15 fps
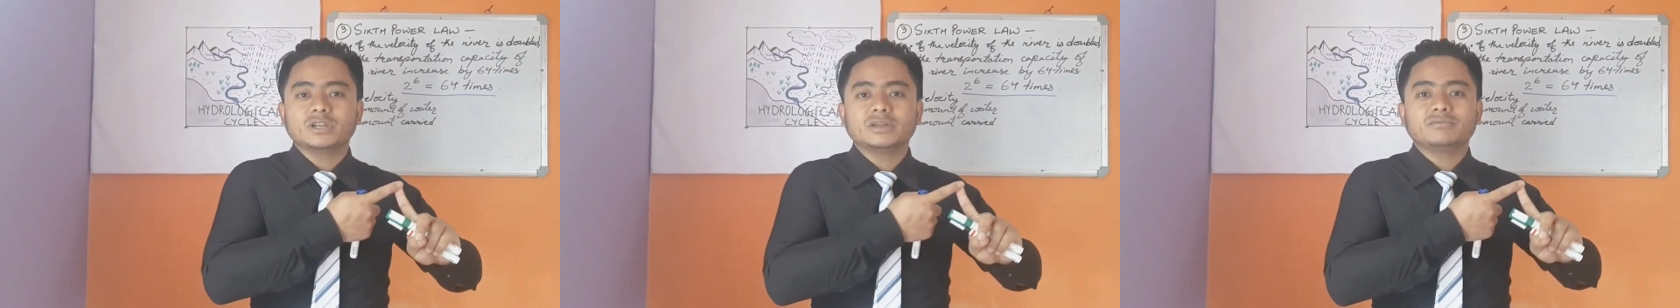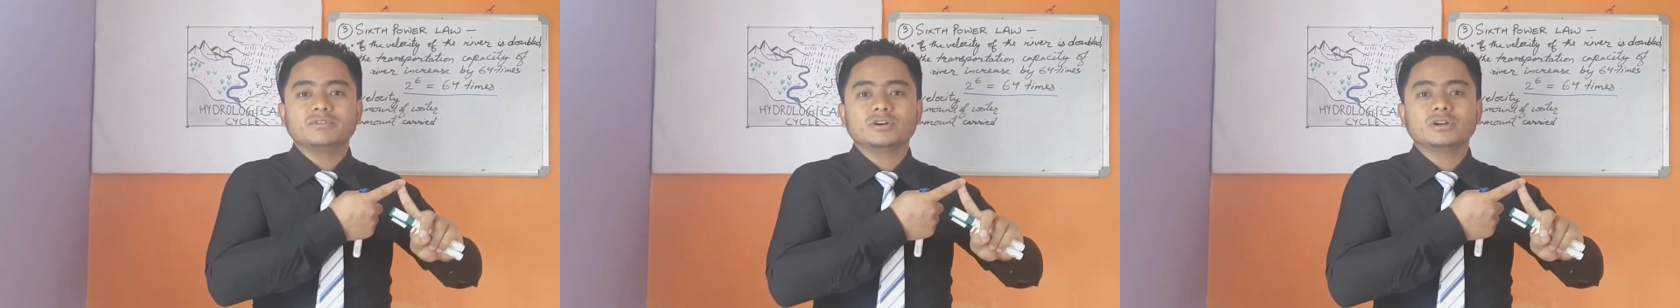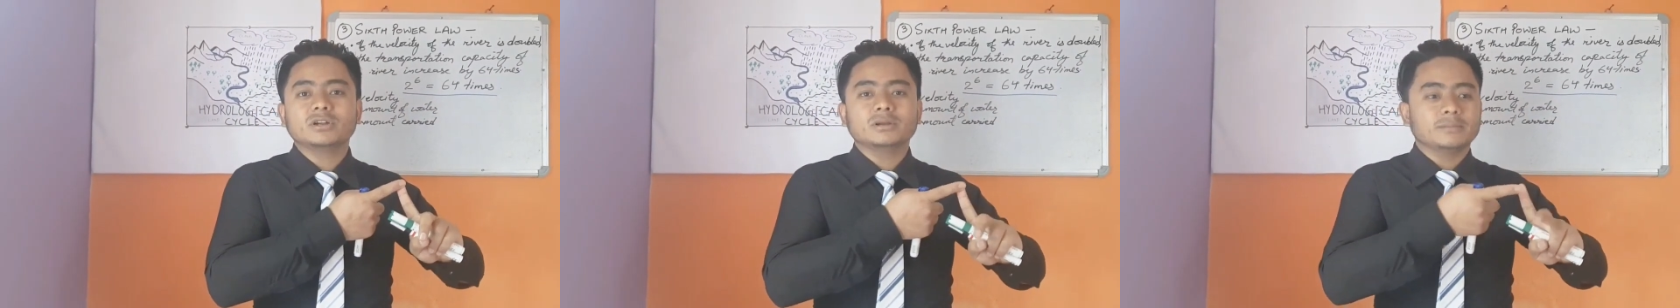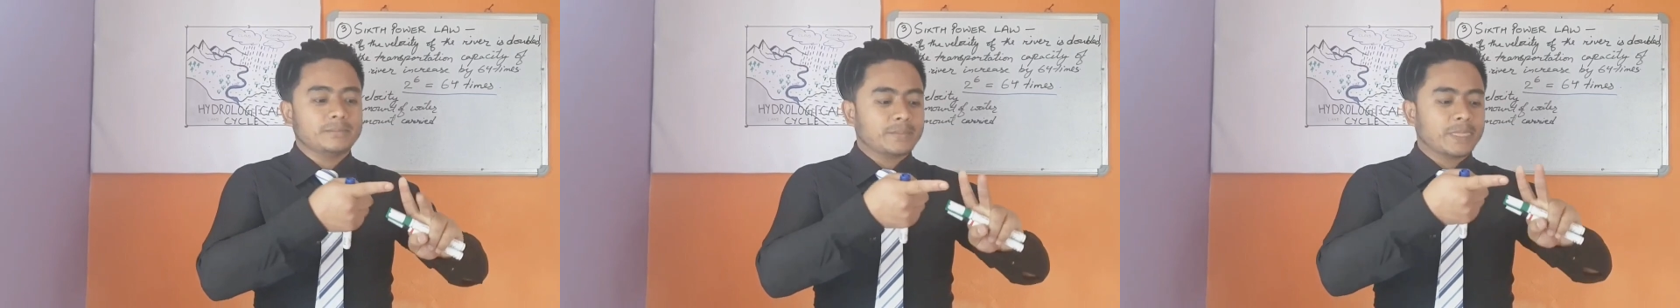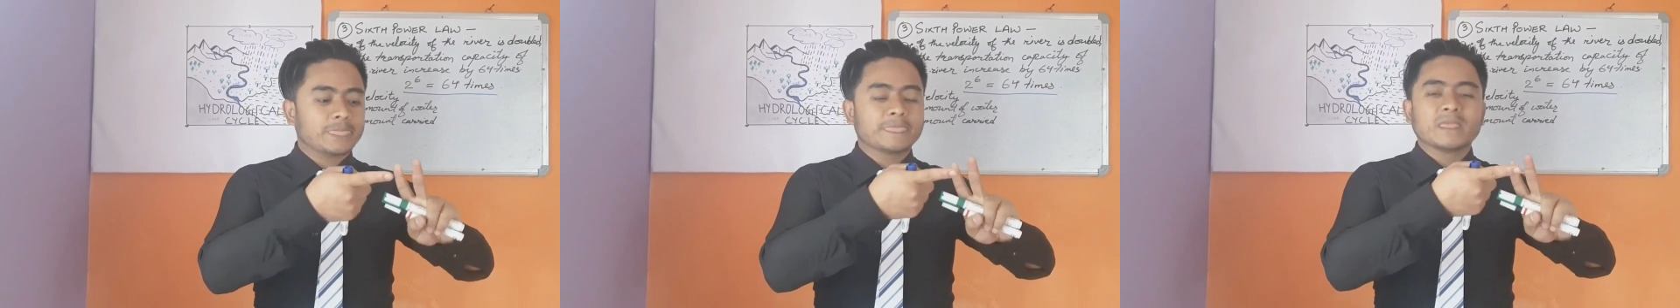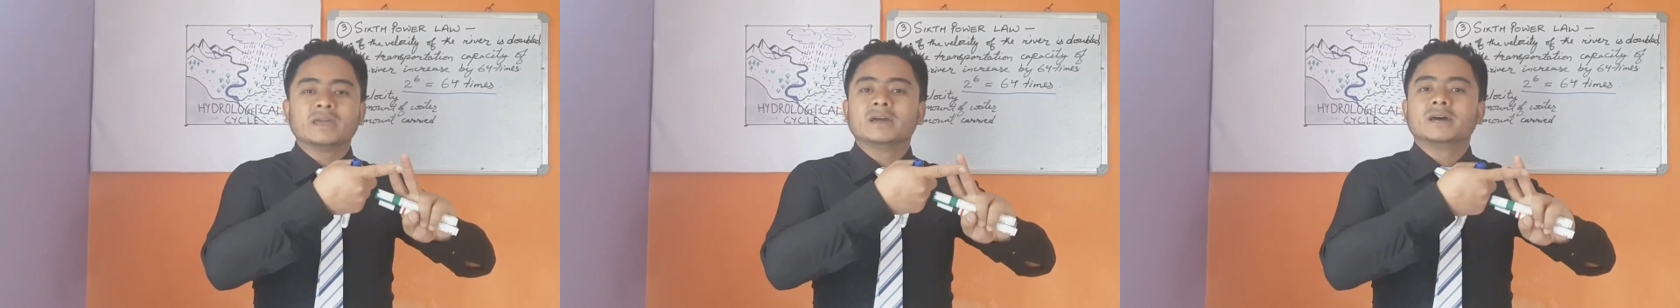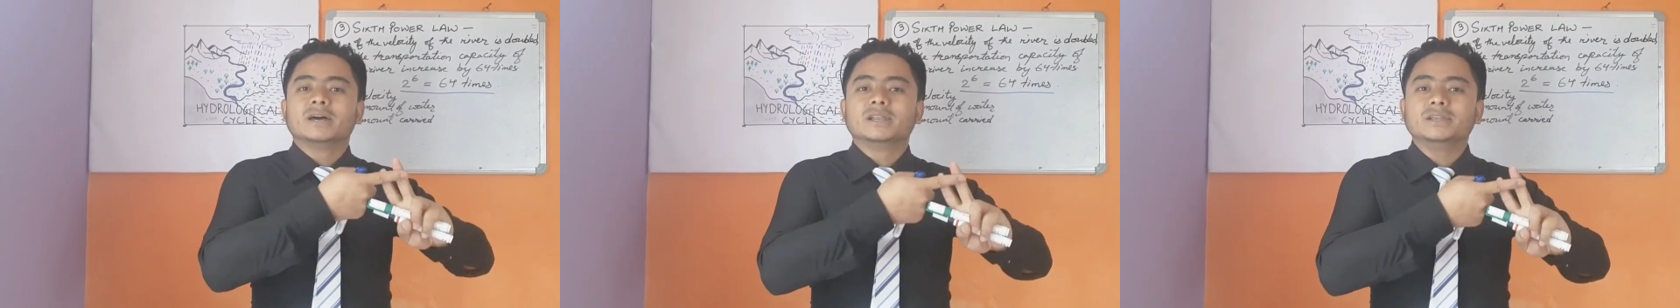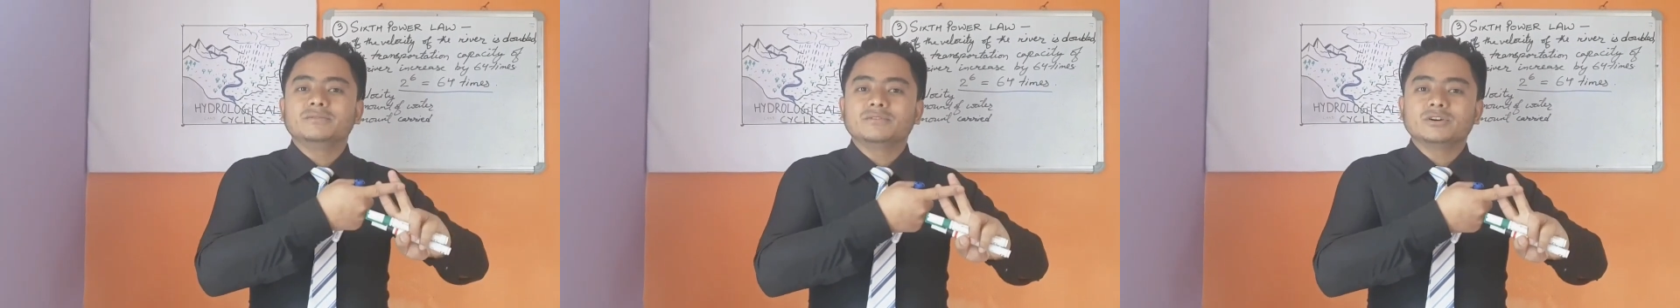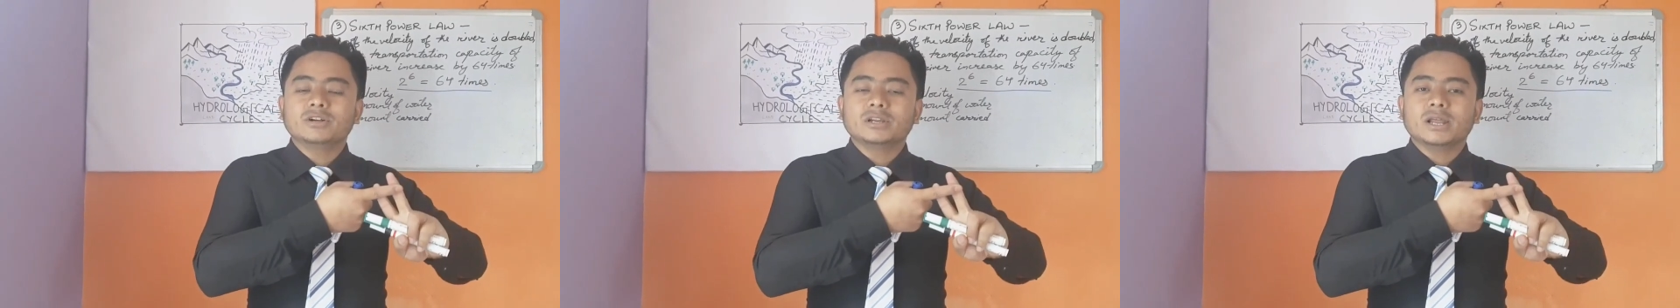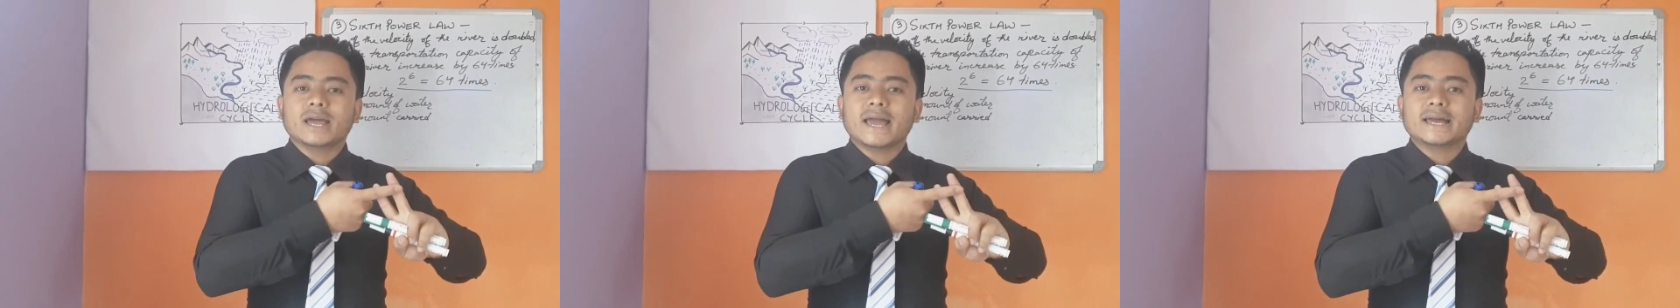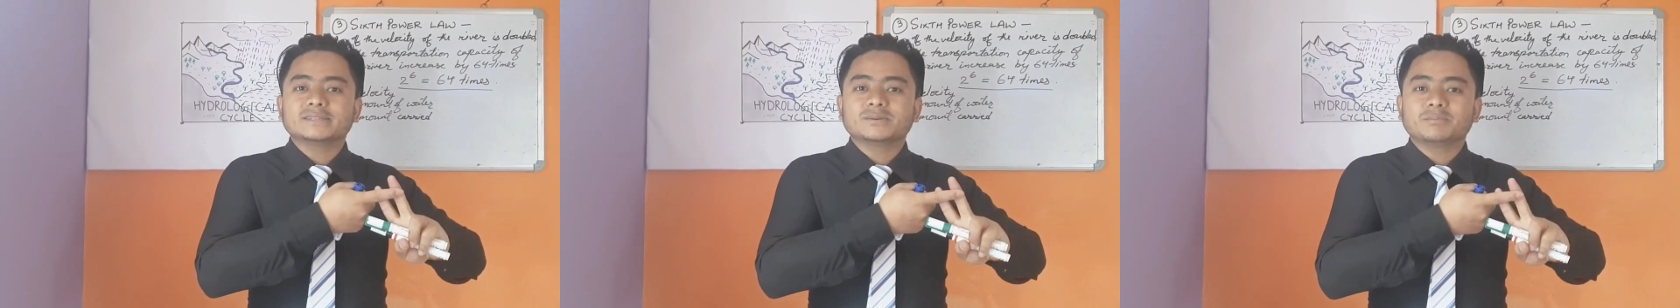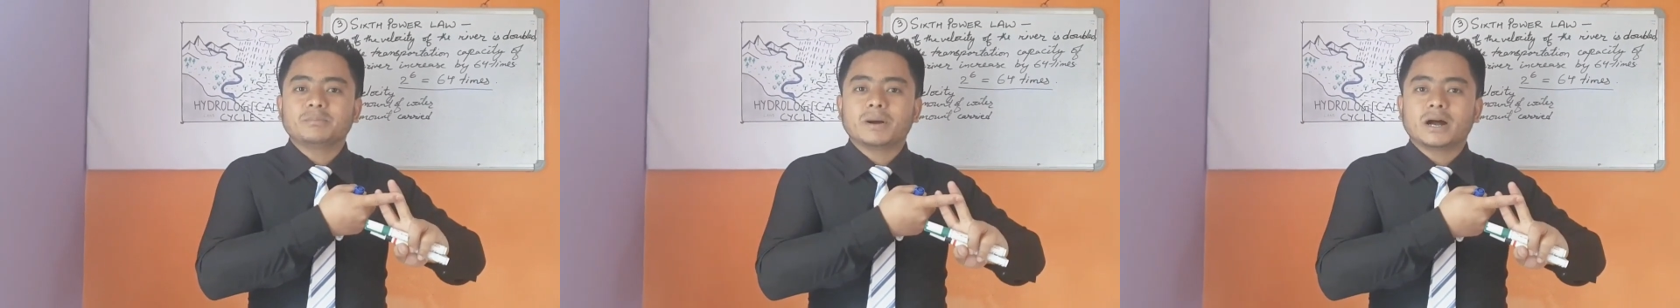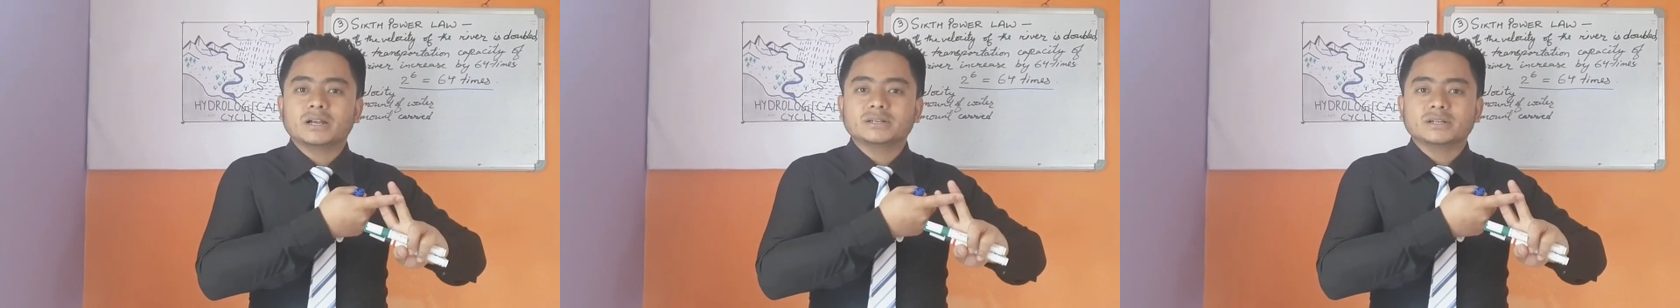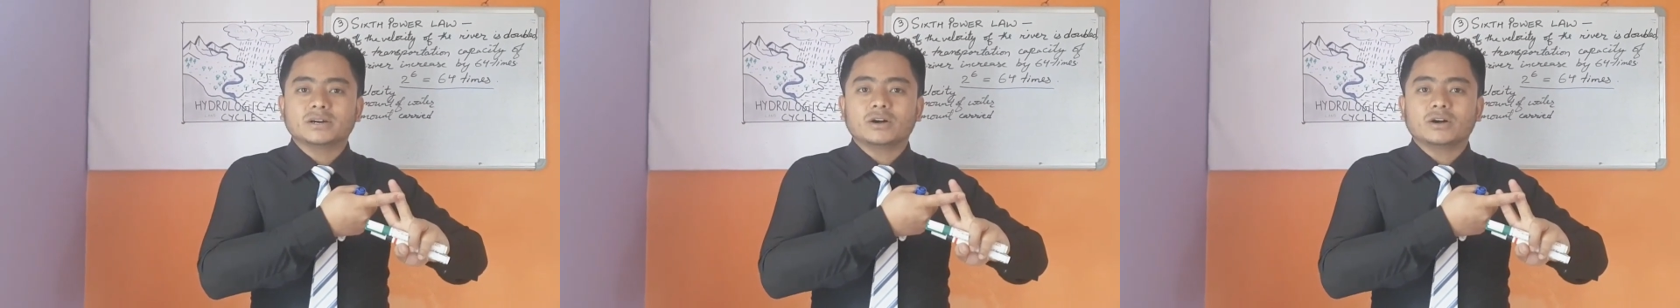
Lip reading: river as a part